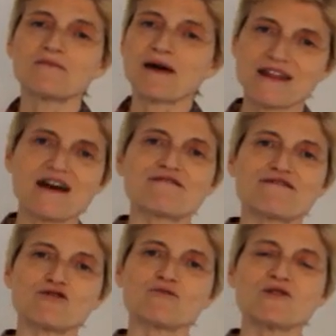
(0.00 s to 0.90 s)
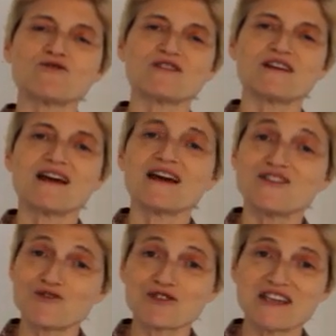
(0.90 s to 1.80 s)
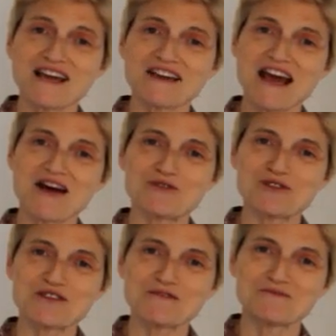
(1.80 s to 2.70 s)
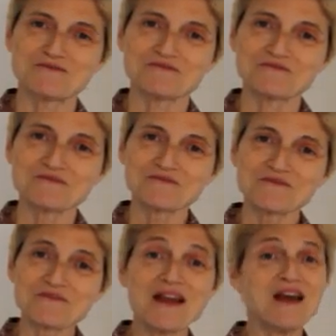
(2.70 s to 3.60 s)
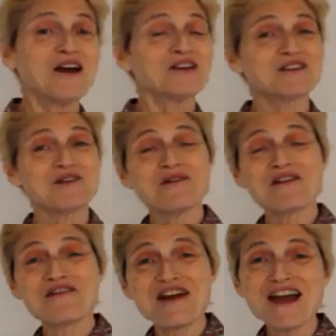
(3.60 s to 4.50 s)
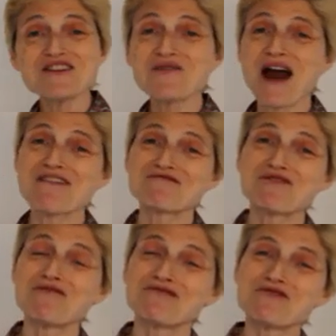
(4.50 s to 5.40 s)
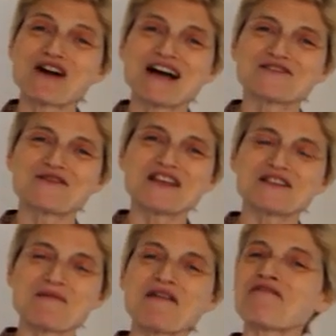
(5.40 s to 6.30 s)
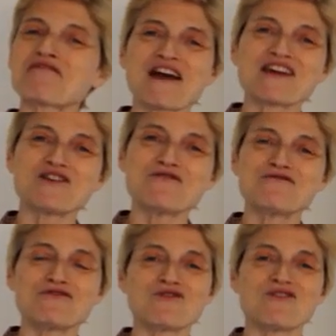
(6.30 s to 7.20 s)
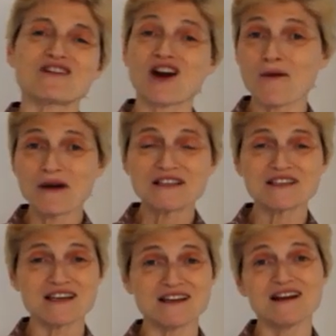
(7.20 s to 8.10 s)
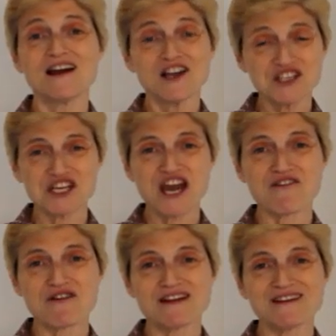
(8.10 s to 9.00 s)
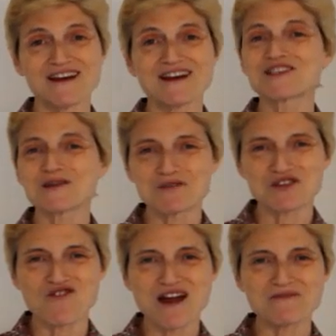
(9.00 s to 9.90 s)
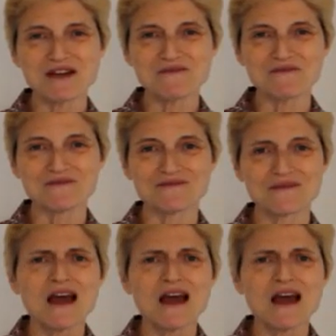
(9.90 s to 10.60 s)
by that full moon in your second house. So there you have your forecast for this month. Thank you for commenting, sharing, subscribing.